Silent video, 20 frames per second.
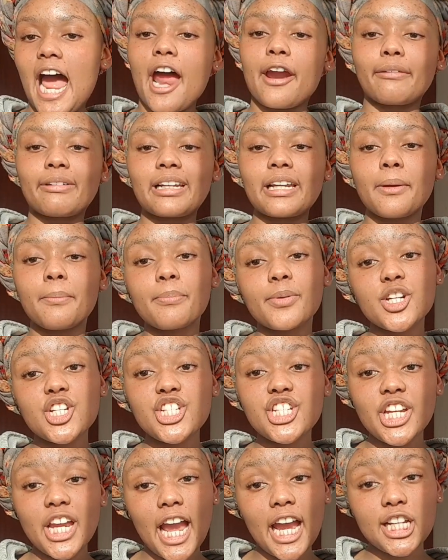I really
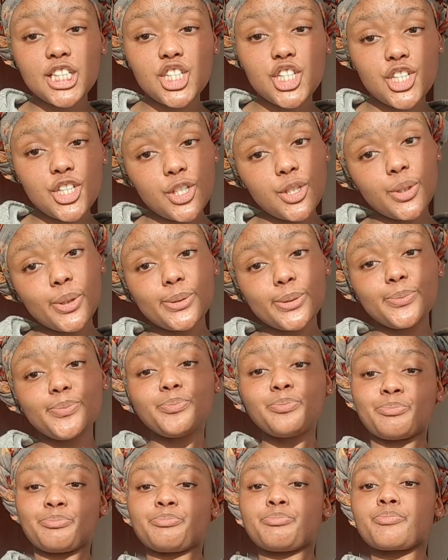appreciate you.